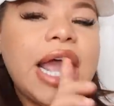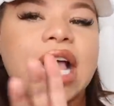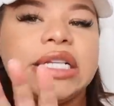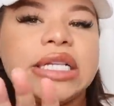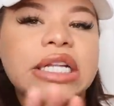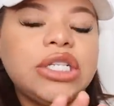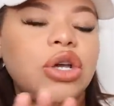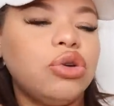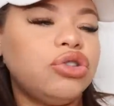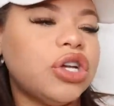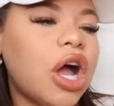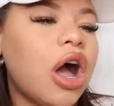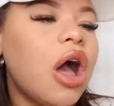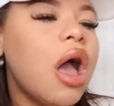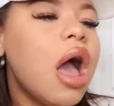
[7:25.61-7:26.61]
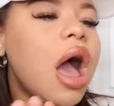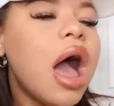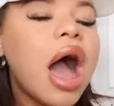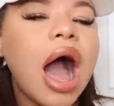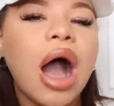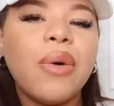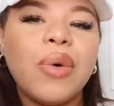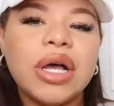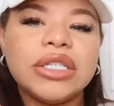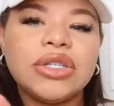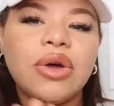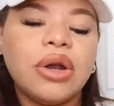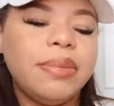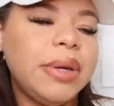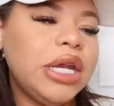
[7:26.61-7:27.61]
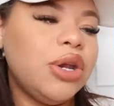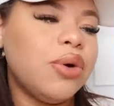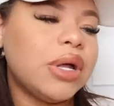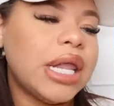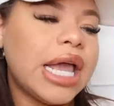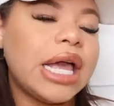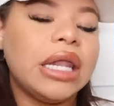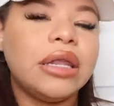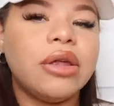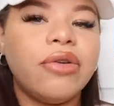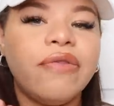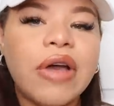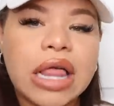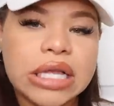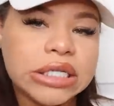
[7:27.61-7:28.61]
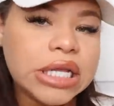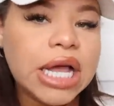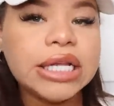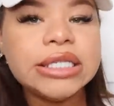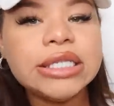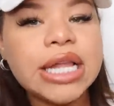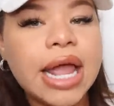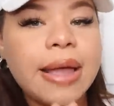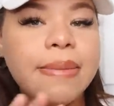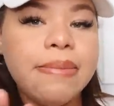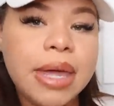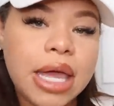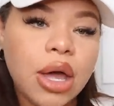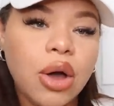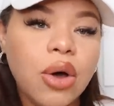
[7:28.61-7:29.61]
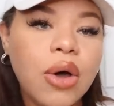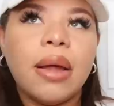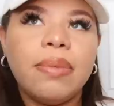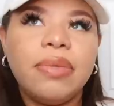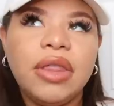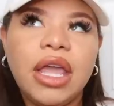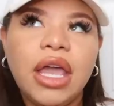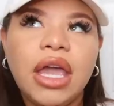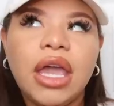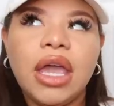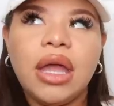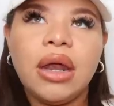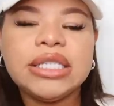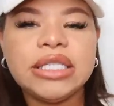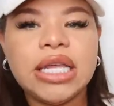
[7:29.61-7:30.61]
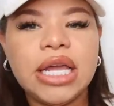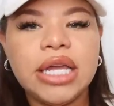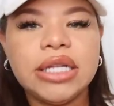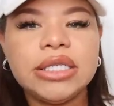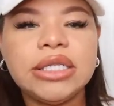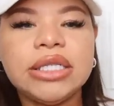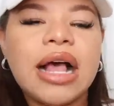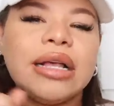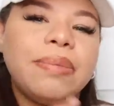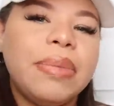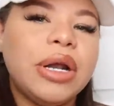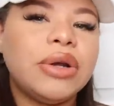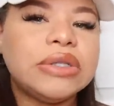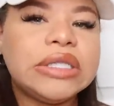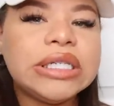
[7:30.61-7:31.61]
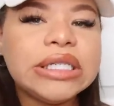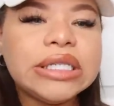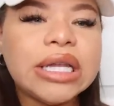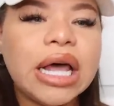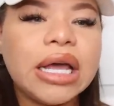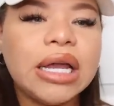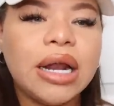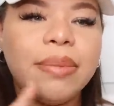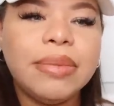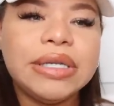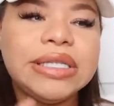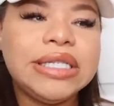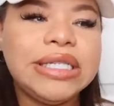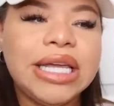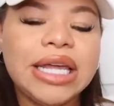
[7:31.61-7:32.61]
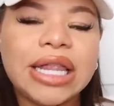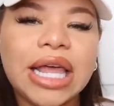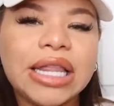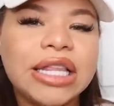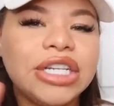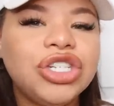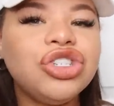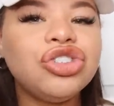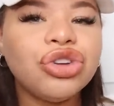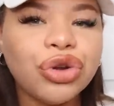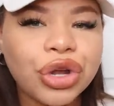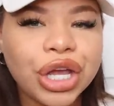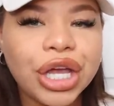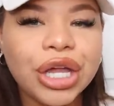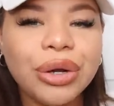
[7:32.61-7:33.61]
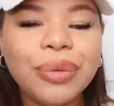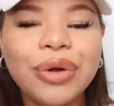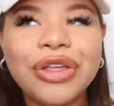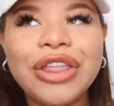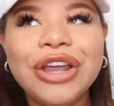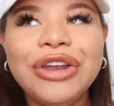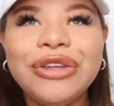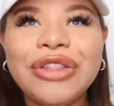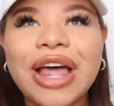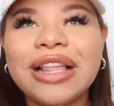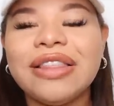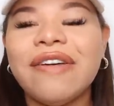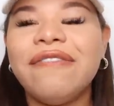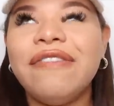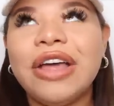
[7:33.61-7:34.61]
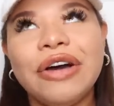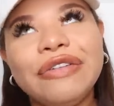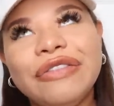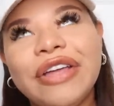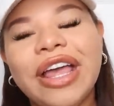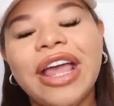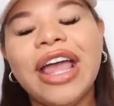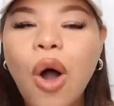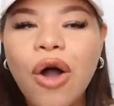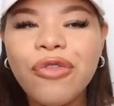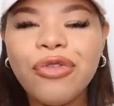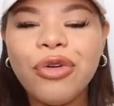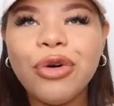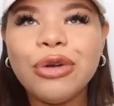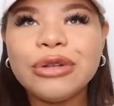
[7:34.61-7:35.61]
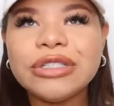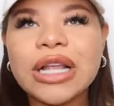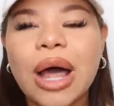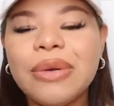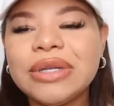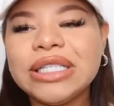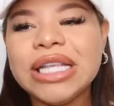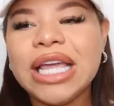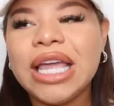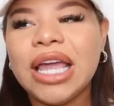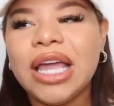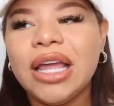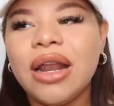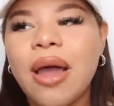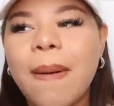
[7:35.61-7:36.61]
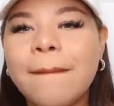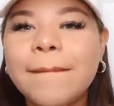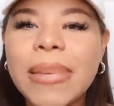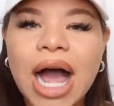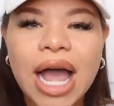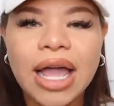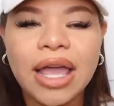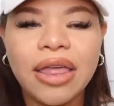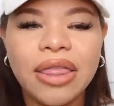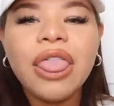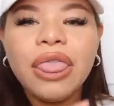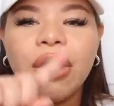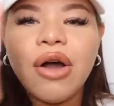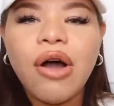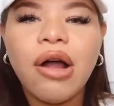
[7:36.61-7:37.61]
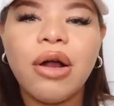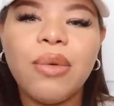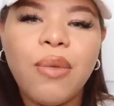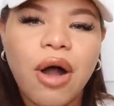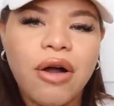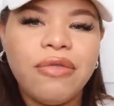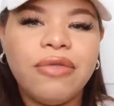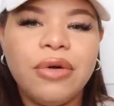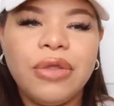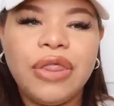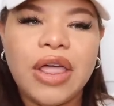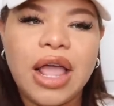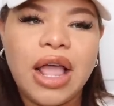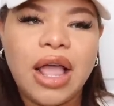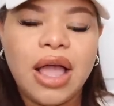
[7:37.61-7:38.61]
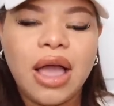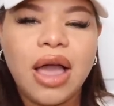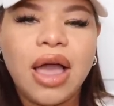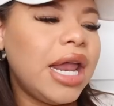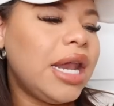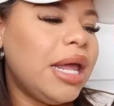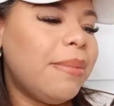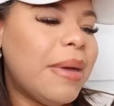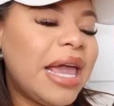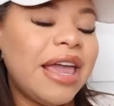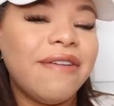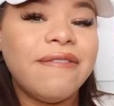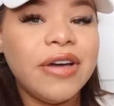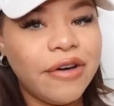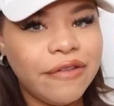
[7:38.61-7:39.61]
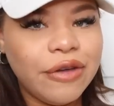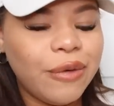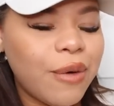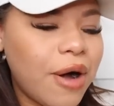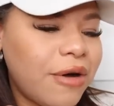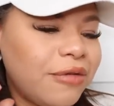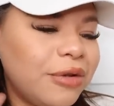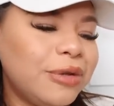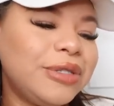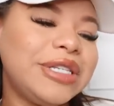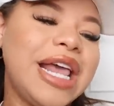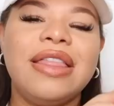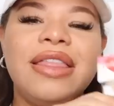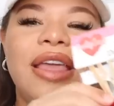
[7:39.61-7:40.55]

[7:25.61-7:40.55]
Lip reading: Day. As I told y'all, I was going to be doing like a little Valentine's Day meal. I'm thinking, since I've been on TikTok and I've been seeing like this trend where they do like the velvet waffles, I was thinking buying the hard waffle thing and then making velvet waffles and